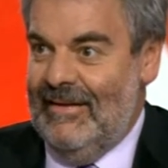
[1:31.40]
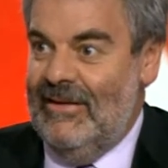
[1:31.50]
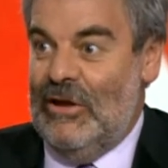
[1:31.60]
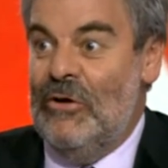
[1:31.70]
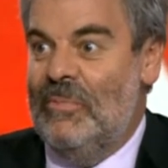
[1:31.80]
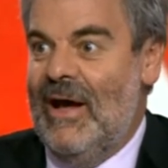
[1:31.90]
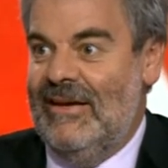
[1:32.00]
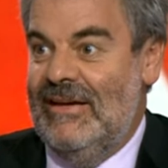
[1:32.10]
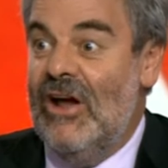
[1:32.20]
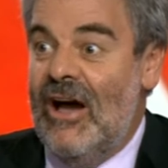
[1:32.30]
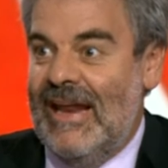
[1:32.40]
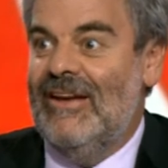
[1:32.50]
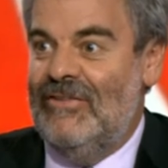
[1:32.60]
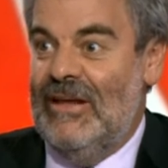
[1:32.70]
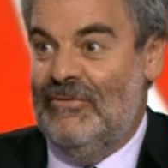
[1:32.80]
his own party 9
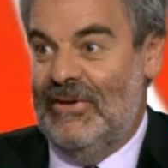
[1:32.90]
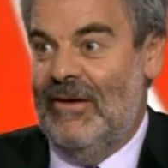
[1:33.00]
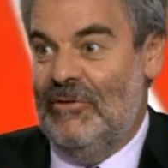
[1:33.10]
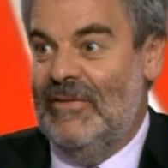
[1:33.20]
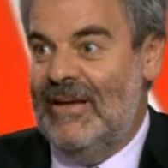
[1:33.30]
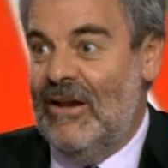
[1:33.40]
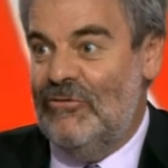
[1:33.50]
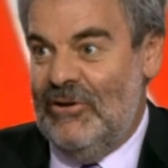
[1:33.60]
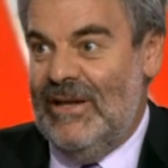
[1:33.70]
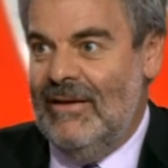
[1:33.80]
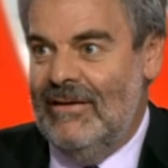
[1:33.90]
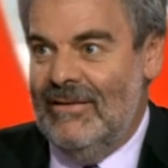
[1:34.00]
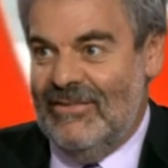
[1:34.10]
out of 10 for governing the country.